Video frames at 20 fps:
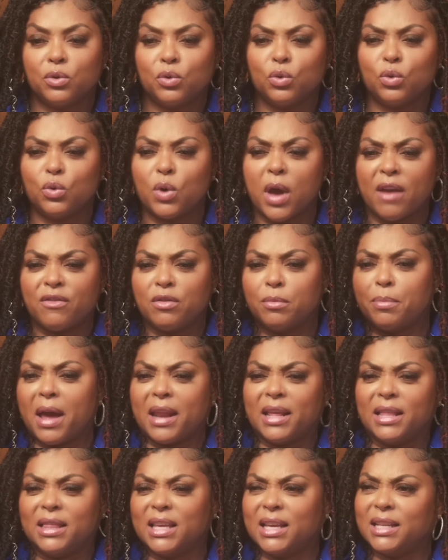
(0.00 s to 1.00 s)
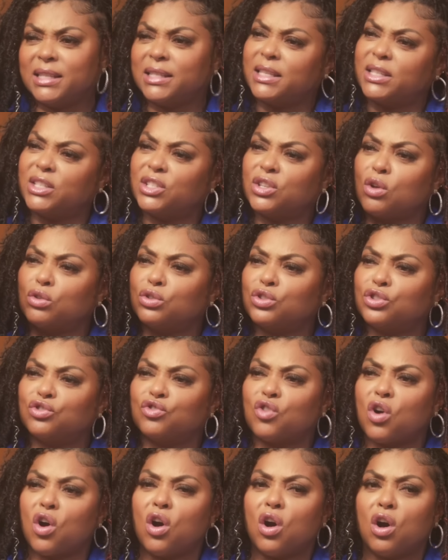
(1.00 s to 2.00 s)
who everybody thinks is so
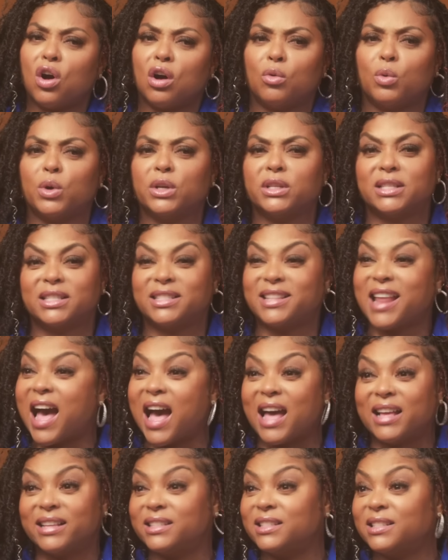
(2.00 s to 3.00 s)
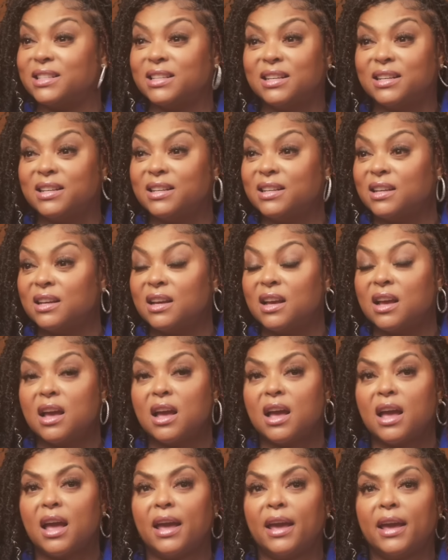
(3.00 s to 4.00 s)
strong was not,
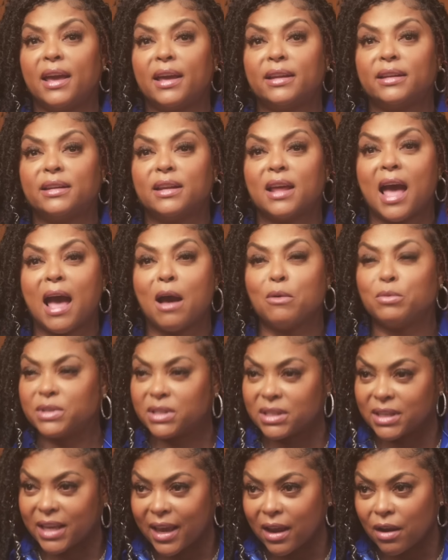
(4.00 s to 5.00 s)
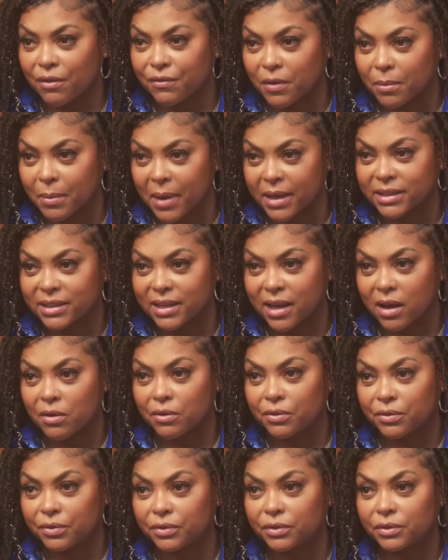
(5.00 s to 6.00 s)
and I was scared for
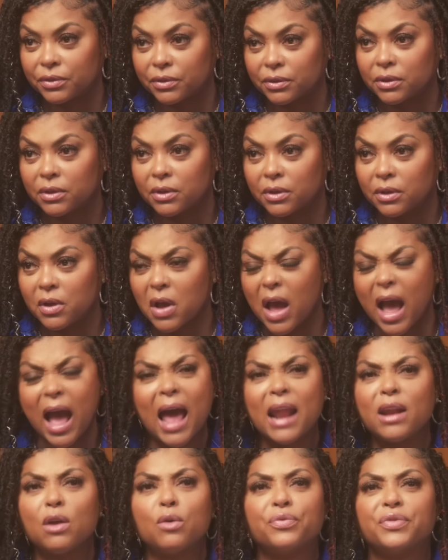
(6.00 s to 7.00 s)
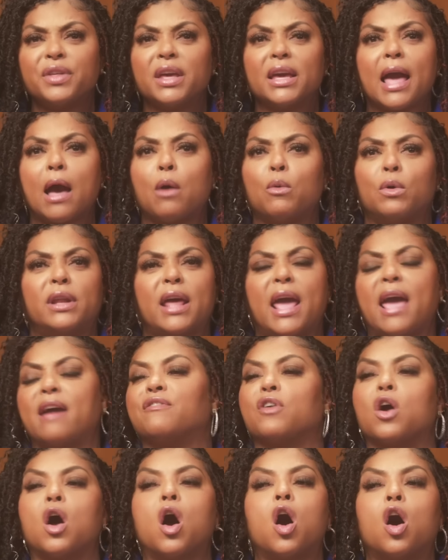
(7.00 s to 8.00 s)
myself. Mm. I don't think I would
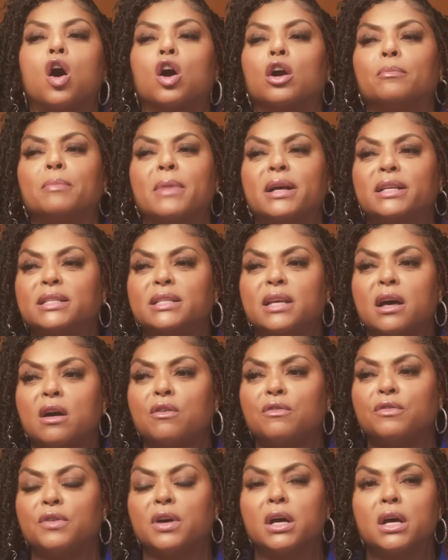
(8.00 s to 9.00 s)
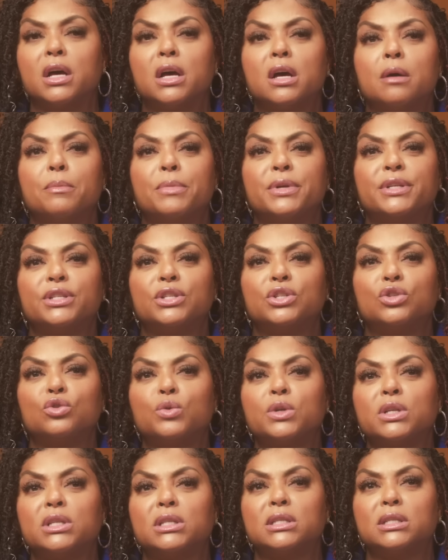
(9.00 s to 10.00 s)
ever harm myself, but
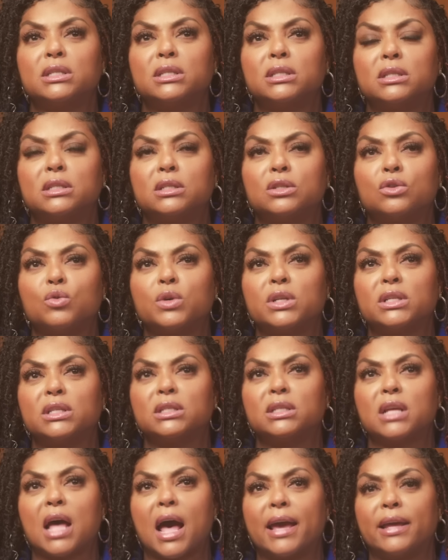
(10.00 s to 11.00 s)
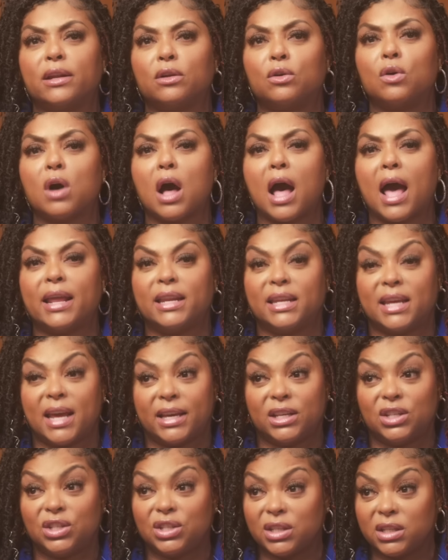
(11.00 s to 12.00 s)
suicidal
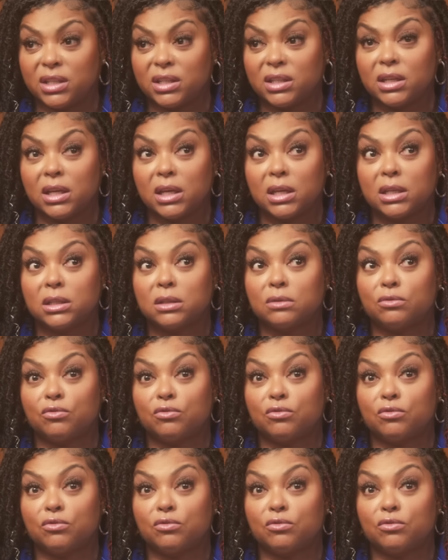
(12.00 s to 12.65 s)
ideation is